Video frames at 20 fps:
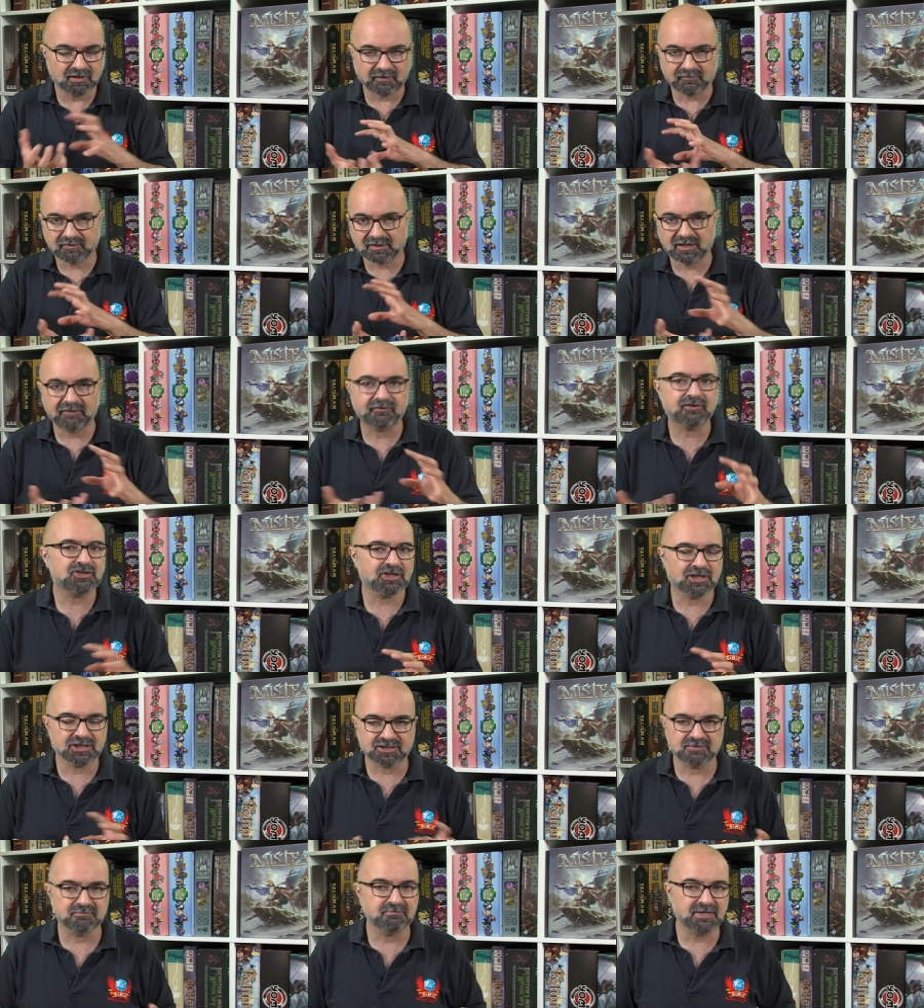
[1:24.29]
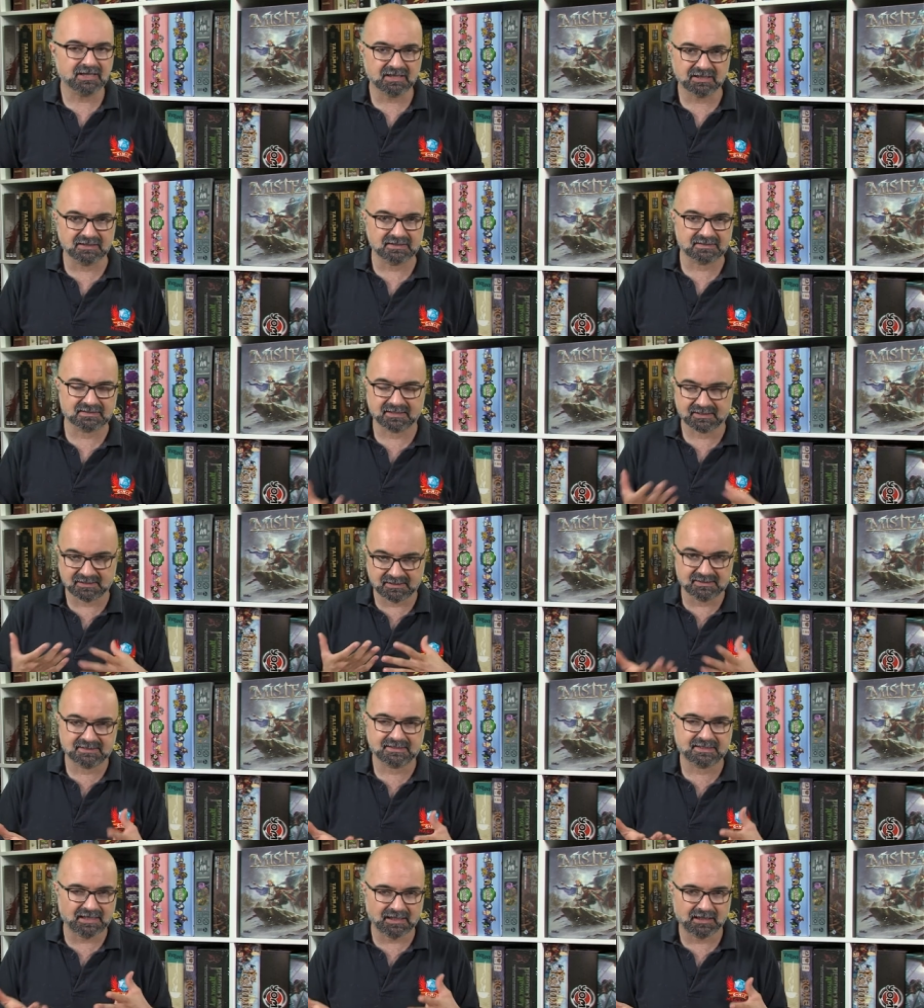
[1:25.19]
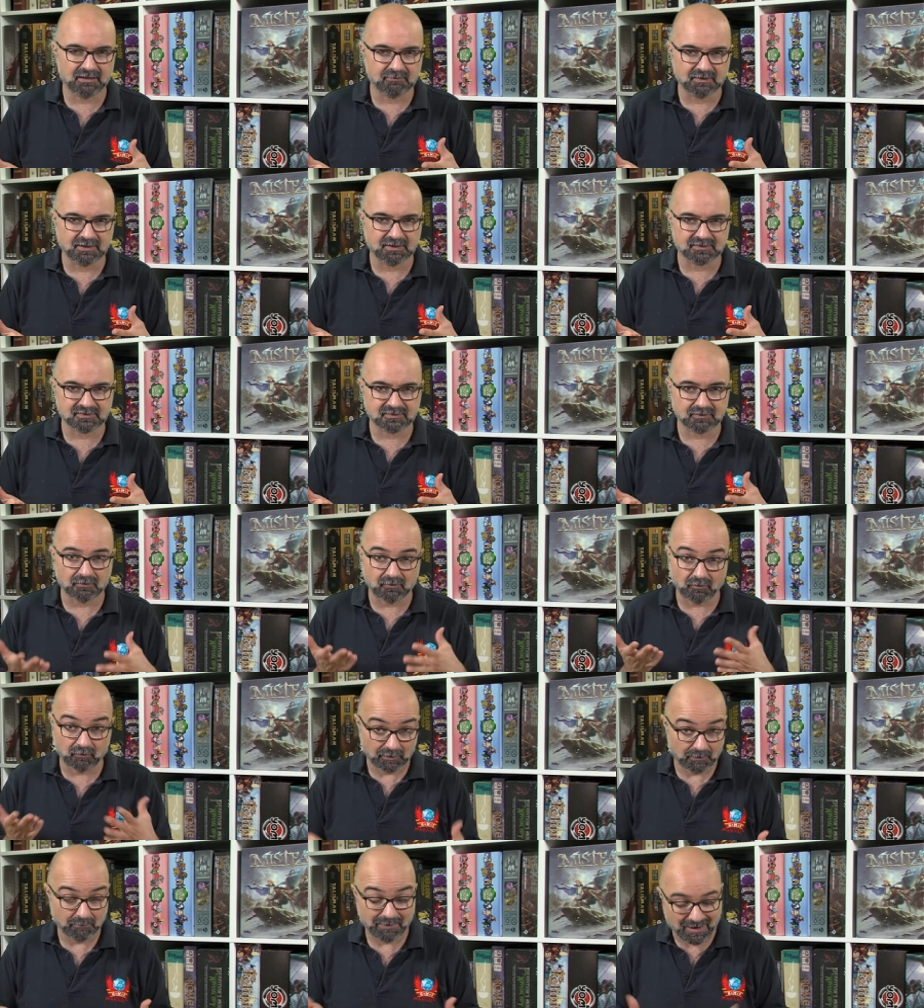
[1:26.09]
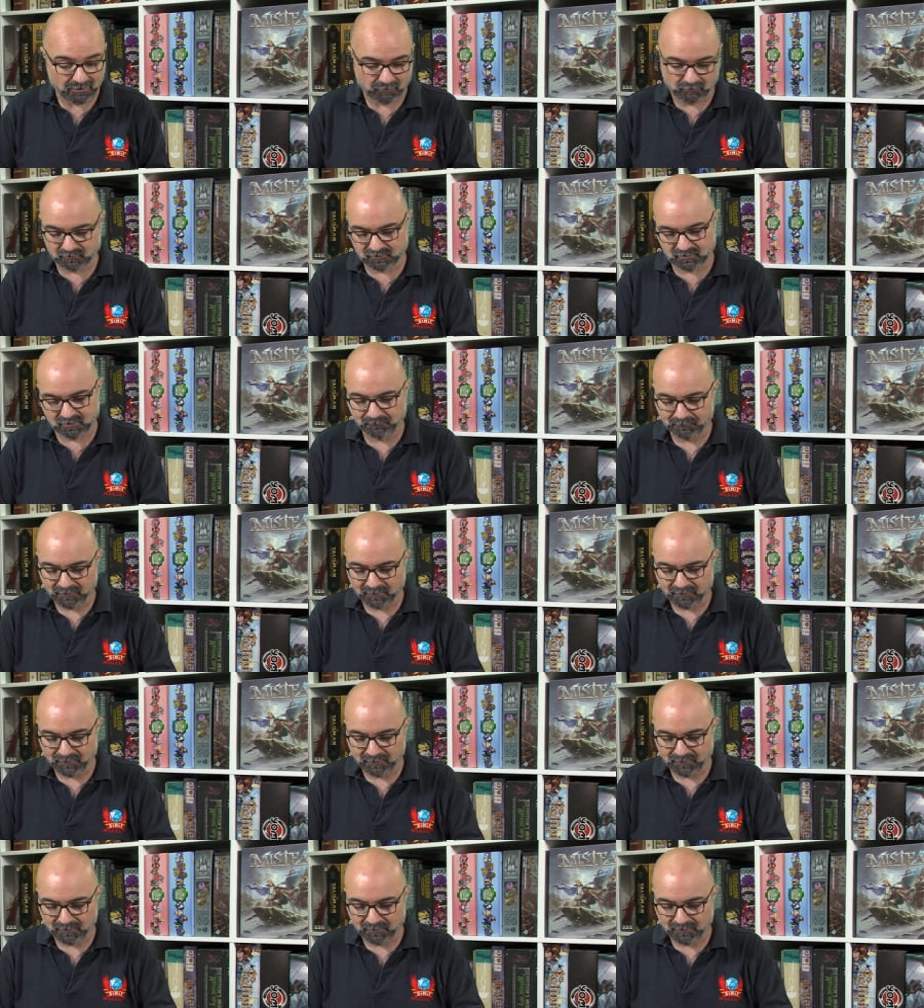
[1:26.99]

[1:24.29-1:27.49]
and ever-changing maze that this game is all about.